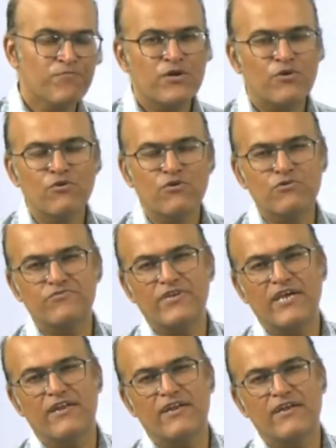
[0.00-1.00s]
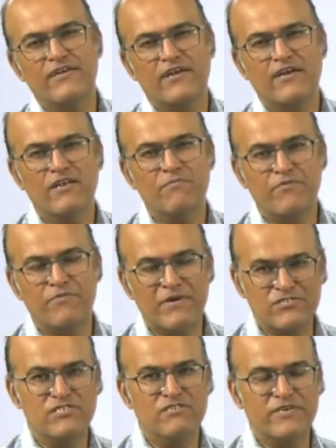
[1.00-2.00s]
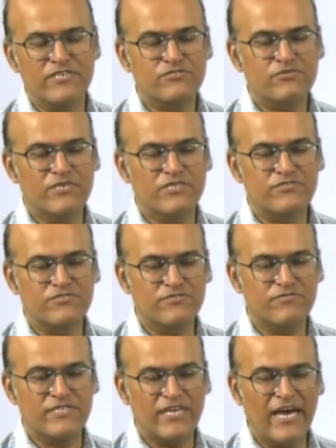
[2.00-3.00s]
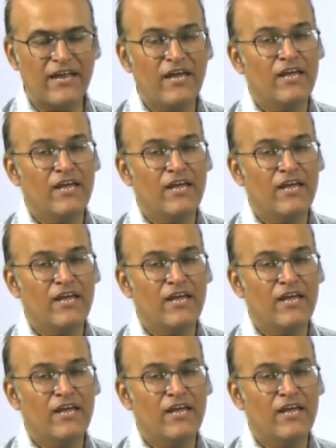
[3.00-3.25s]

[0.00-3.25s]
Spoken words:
2 to 3 analytical puzzle-based questions were there.